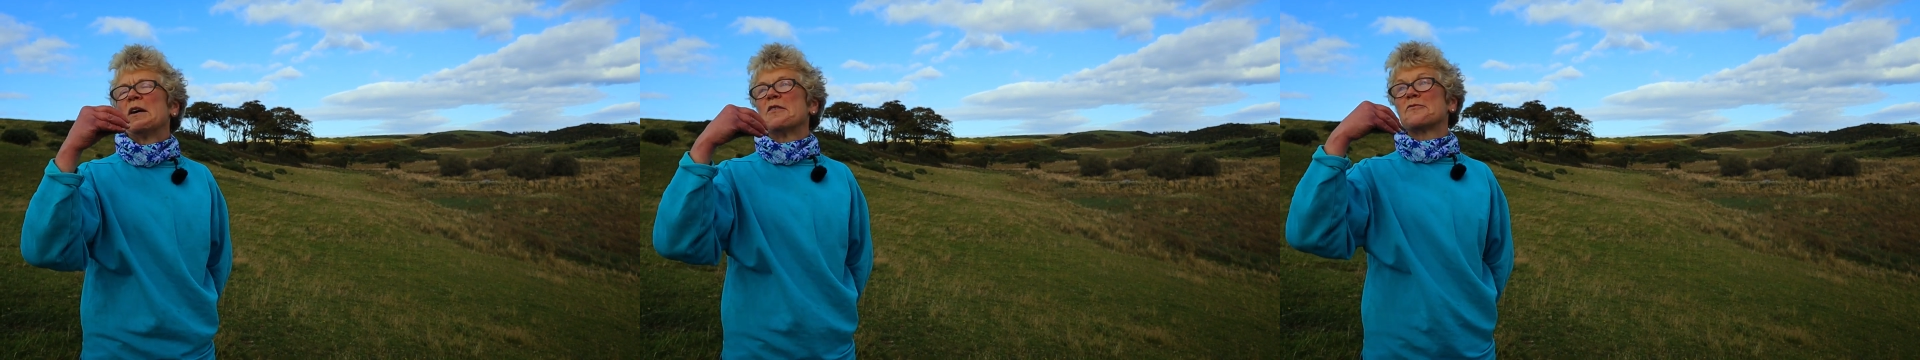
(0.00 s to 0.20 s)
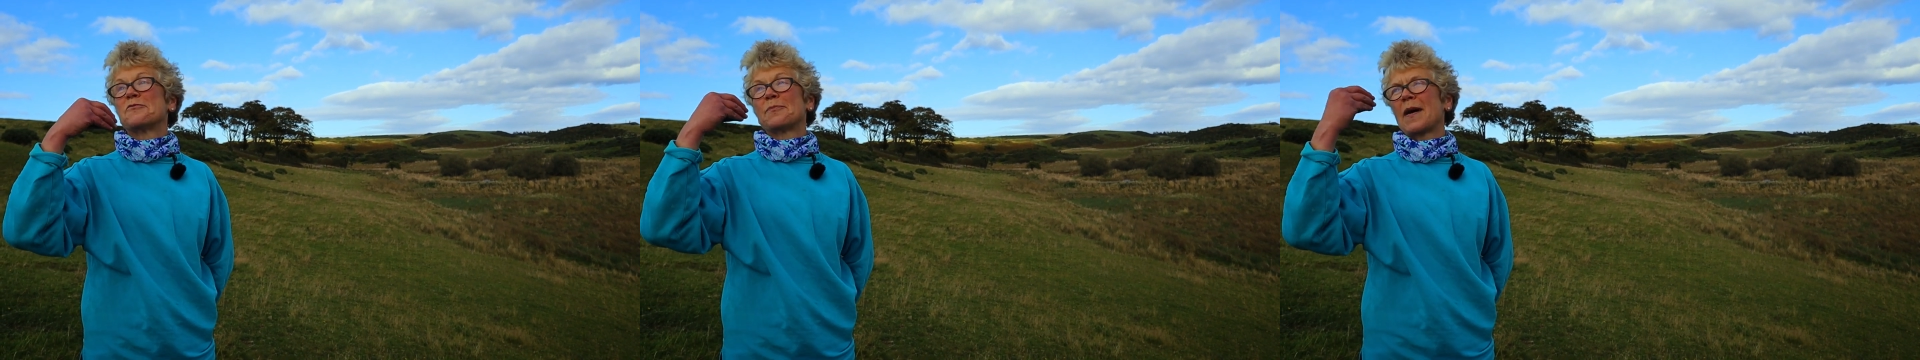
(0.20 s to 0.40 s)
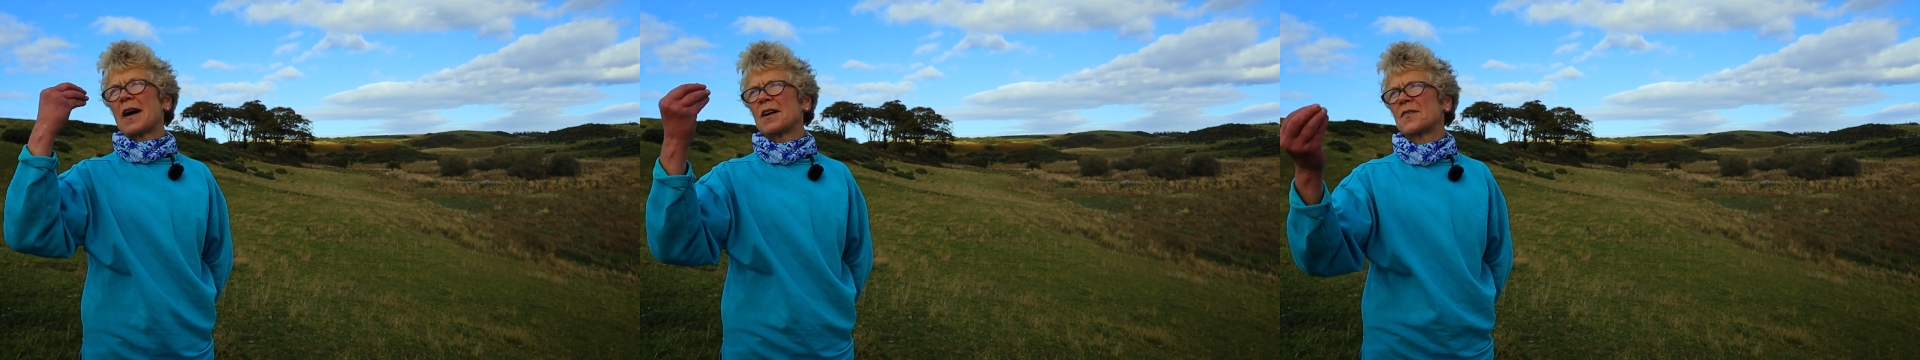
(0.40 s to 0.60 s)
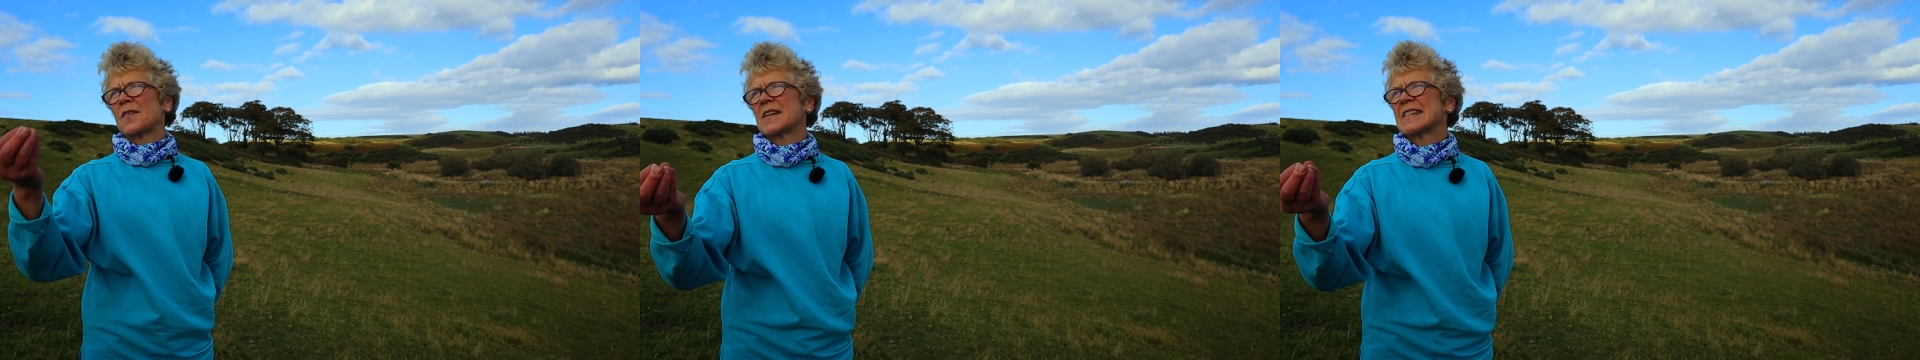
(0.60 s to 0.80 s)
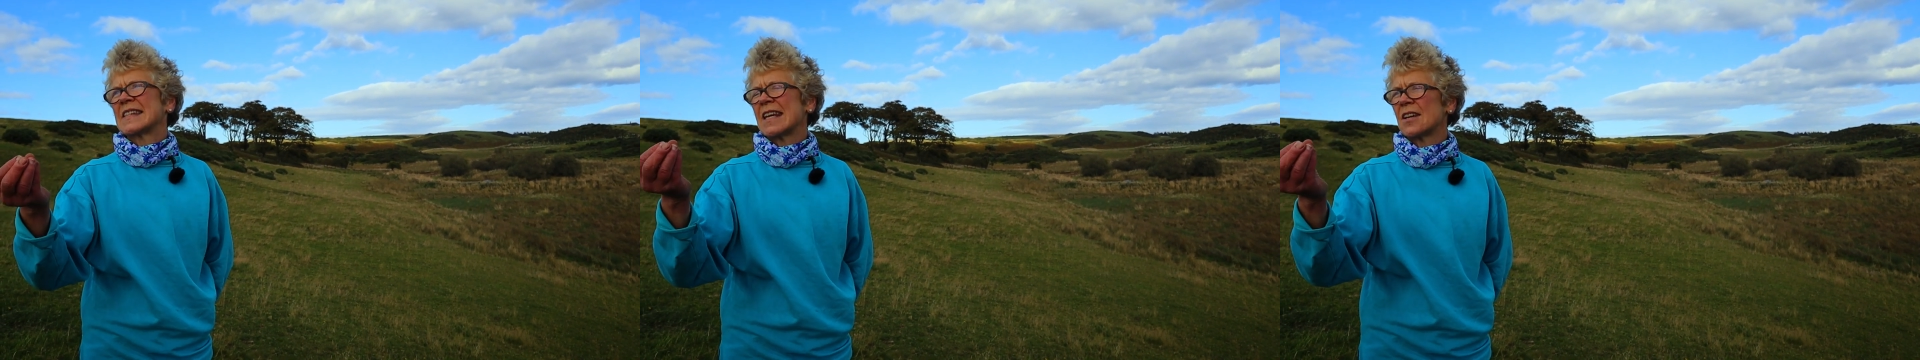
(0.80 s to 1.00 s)
of, of
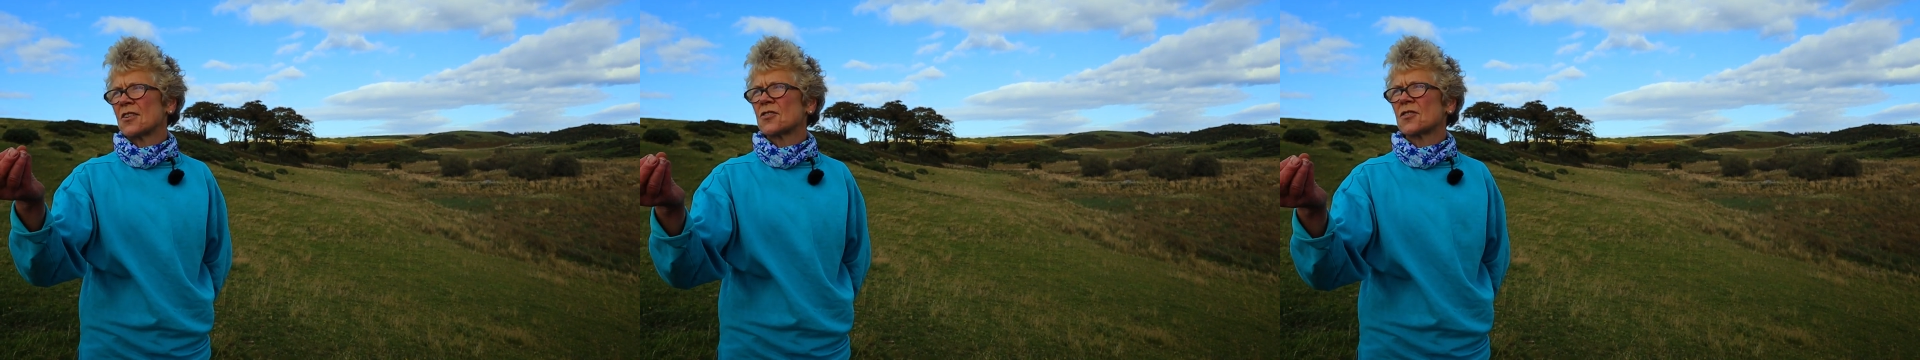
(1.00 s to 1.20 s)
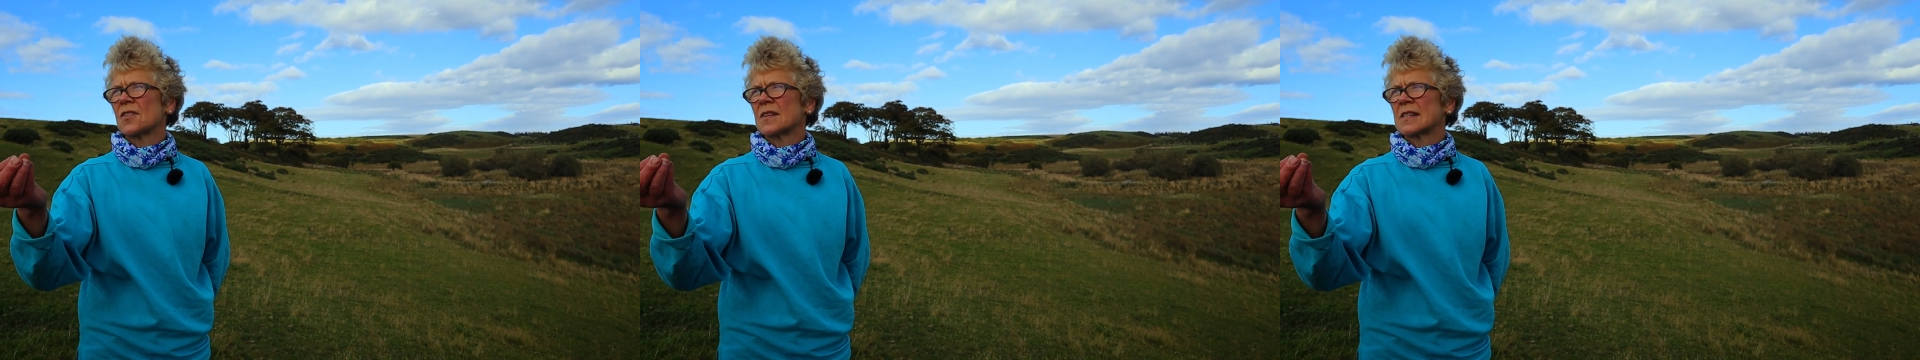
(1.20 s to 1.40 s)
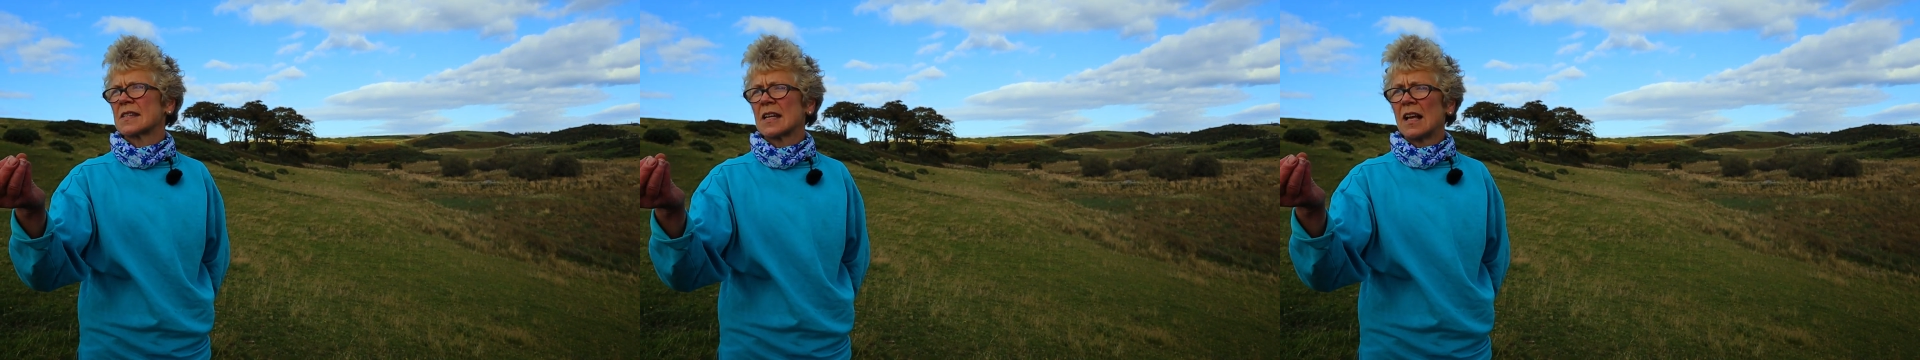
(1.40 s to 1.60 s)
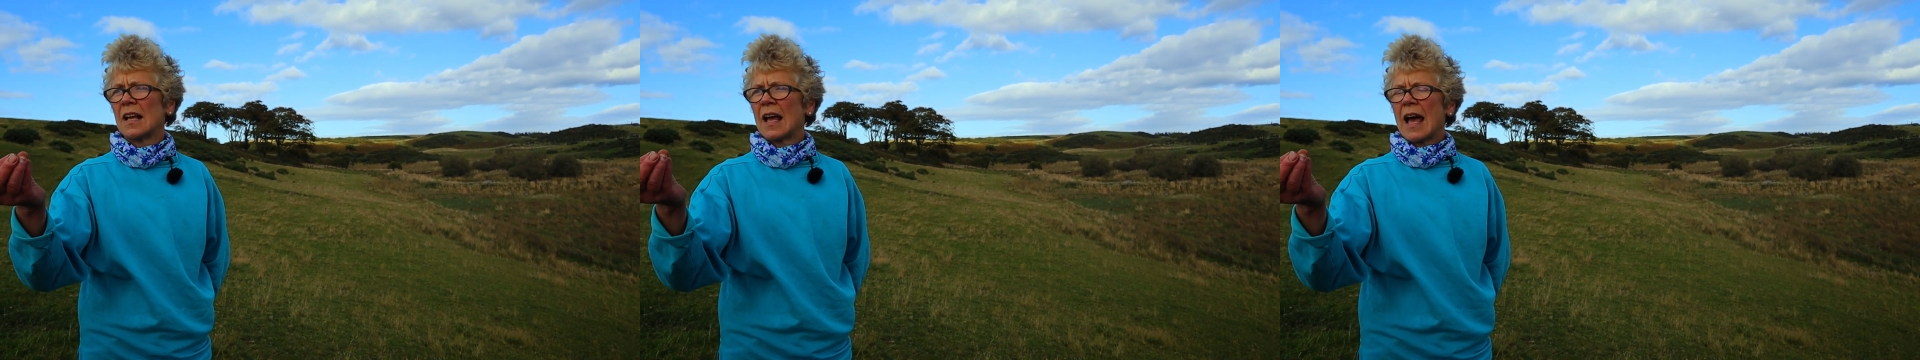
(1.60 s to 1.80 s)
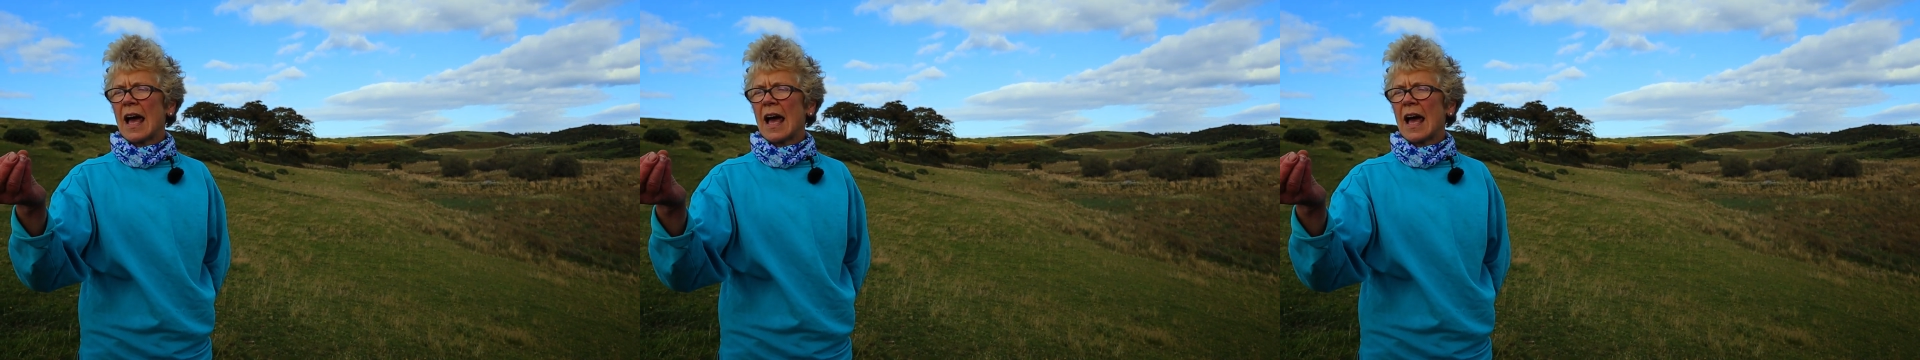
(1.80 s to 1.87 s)
biodiversity interest.